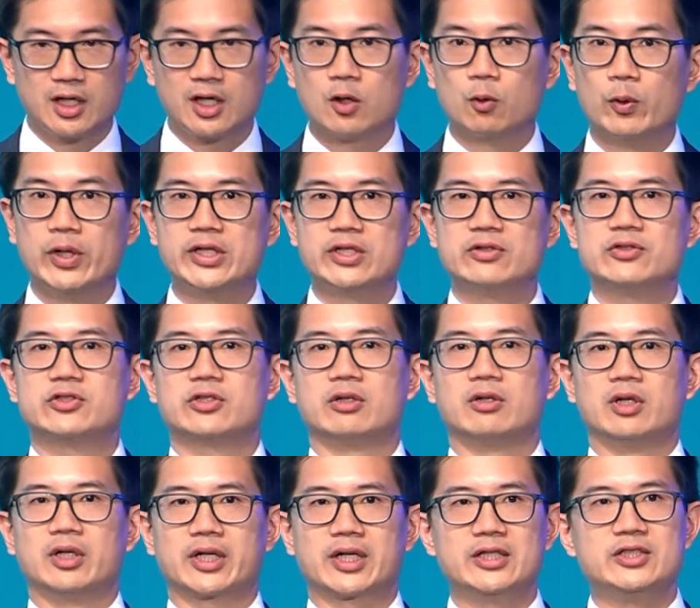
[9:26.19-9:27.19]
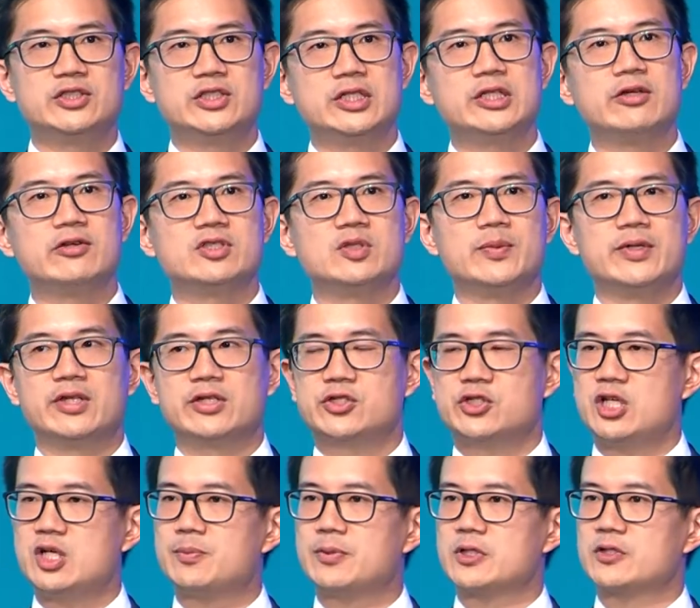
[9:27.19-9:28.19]
wind and solar continue to be the
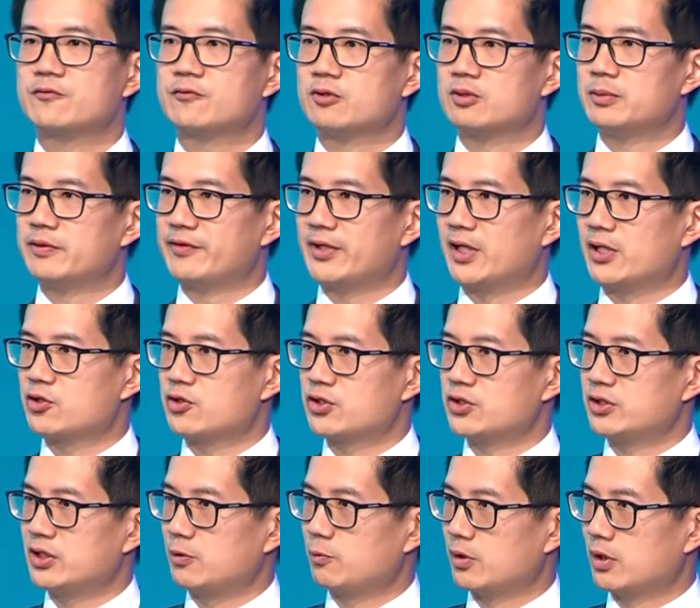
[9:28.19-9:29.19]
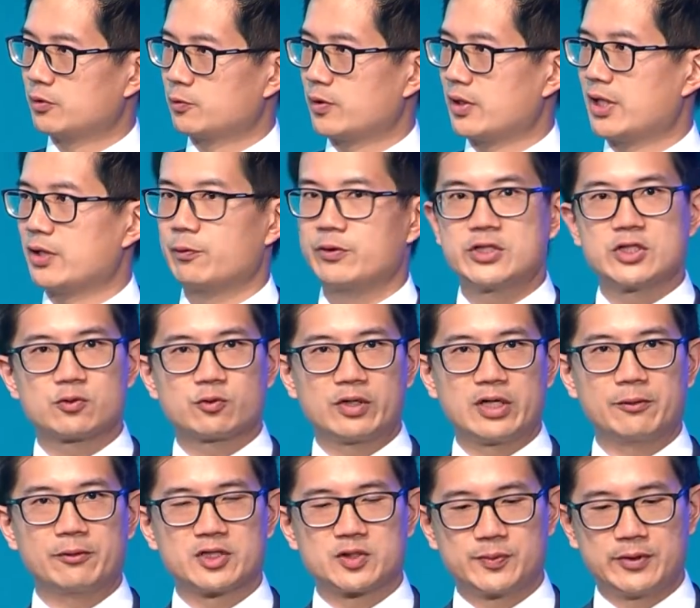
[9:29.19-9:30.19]
cheapest form of electricity worldwide, which is really
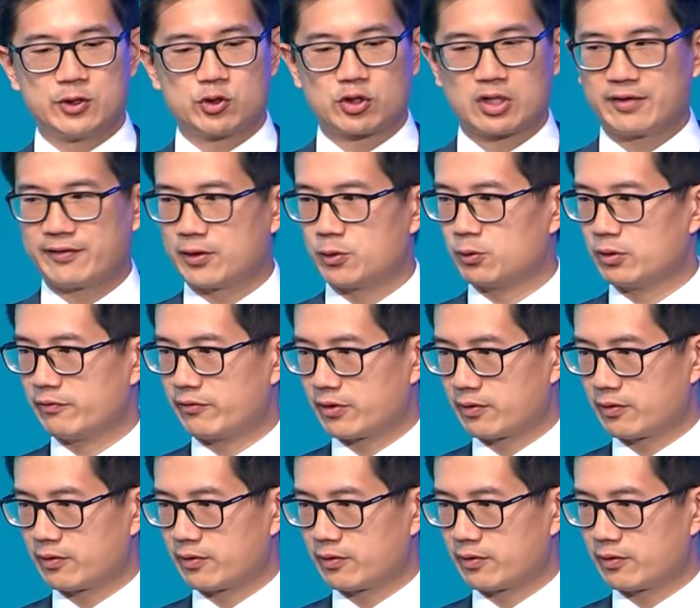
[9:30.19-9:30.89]
what's been driving all of the